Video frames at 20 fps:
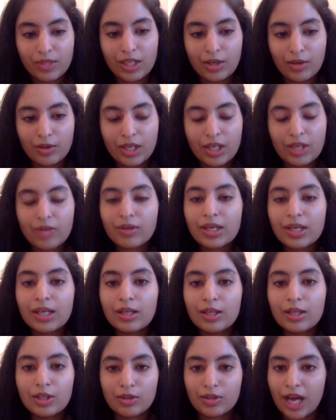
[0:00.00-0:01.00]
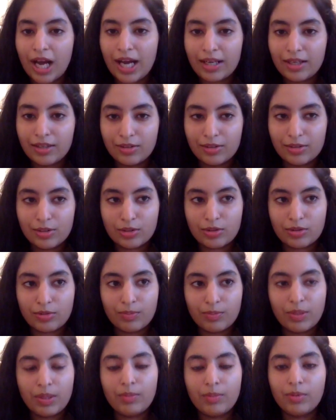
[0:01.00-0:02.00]
hearing your idols
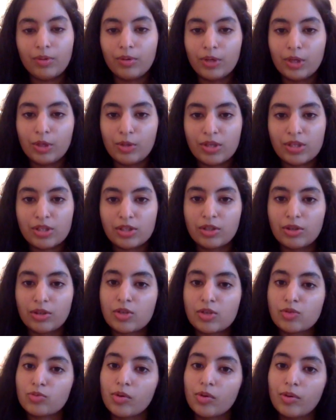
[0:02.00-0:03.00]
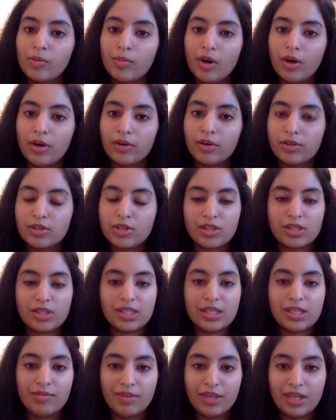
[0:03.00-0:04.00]
or people you consider as role models on
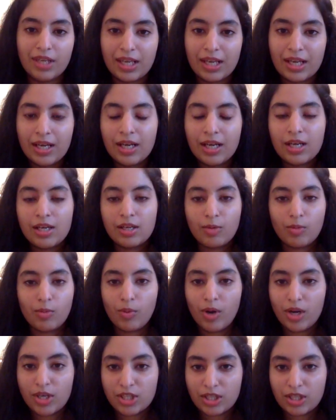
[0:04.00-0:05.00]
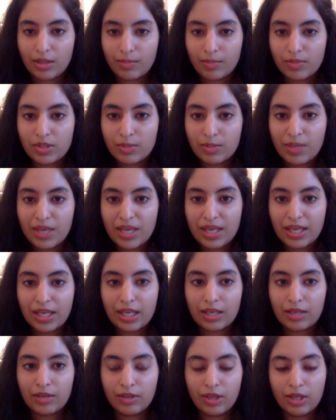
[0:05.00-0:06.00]
TV, watching them speak,
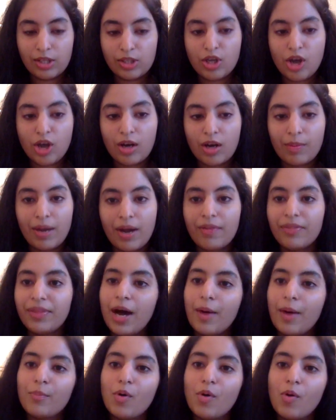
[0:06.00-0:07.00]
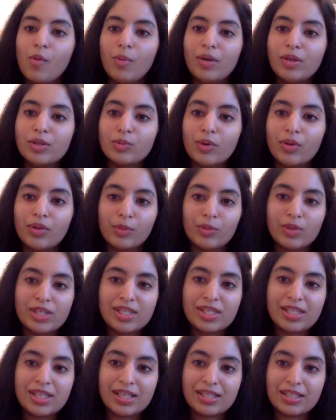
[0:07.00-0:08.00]
and they talk about that moment when they were
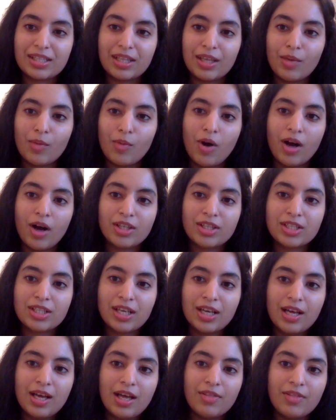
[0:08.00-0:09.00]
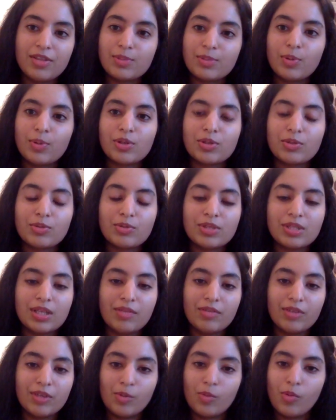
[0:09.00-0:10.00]
6 and they watched this person
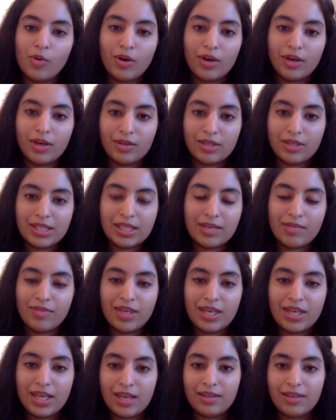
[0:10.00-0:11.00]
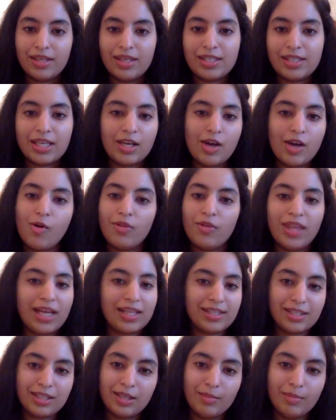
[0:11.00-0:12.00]
receive an award on TV, and they said, "Oh,
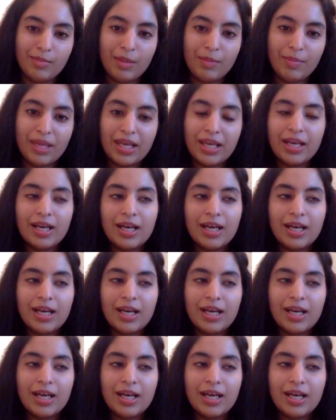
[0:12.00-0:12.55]
that's going to be me."